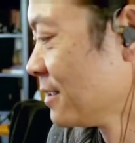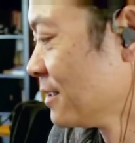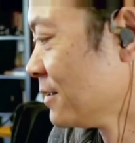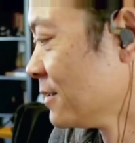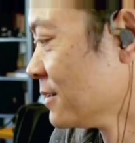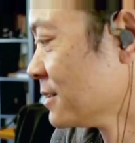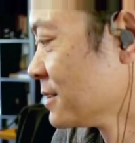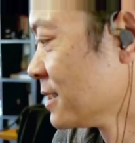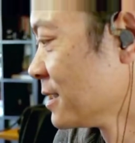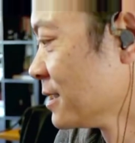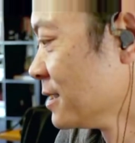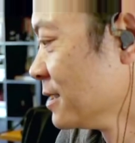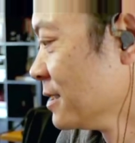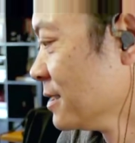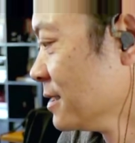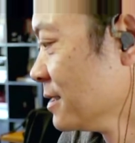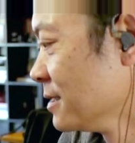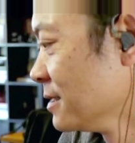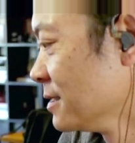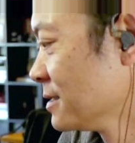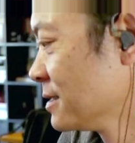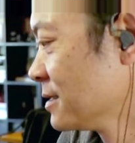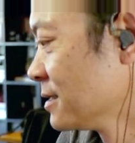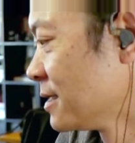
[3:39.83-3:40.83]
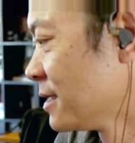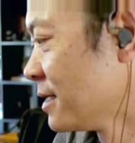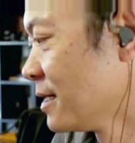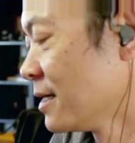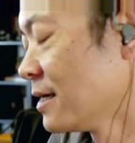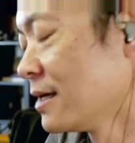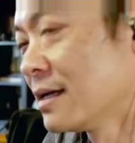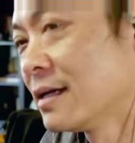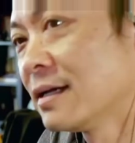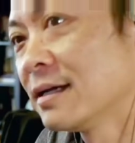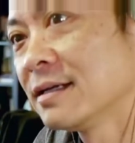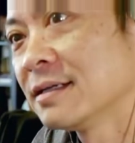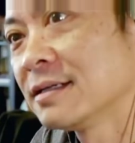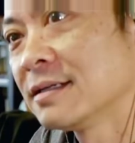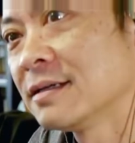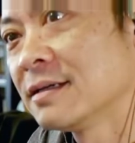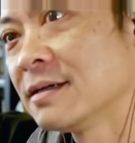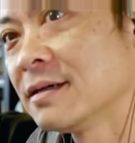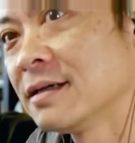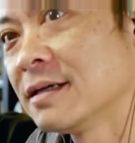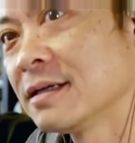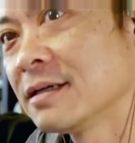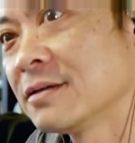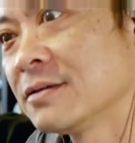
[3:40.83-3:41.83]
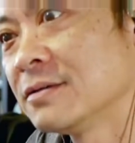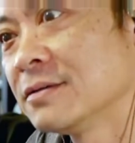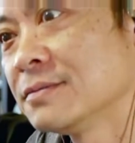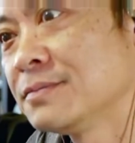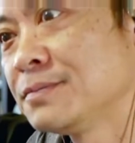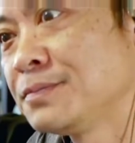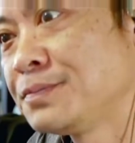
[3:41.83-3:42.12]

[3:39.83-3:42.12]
Oh, is that tonight at 8? All right, cool.